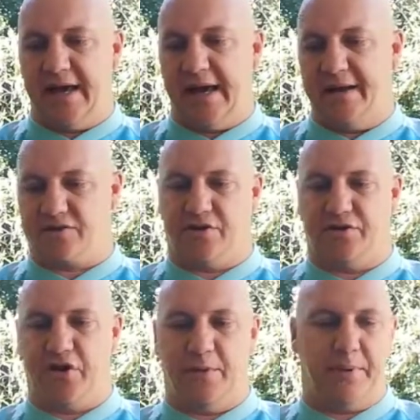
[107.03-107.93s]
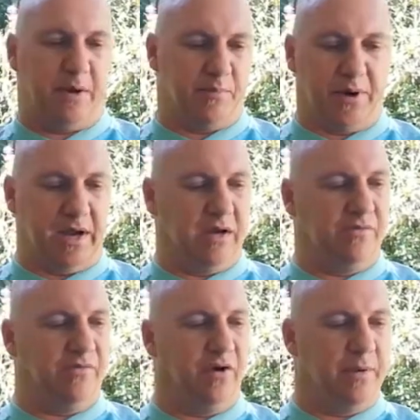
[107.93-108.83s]
and it's got 30-pound braid,
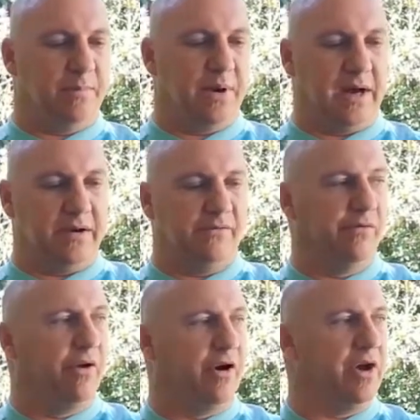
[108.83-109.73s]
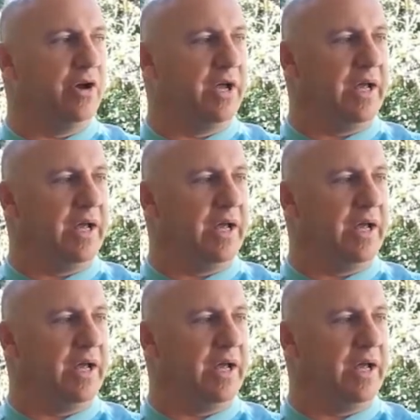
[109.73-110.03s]
40-pound fluoro,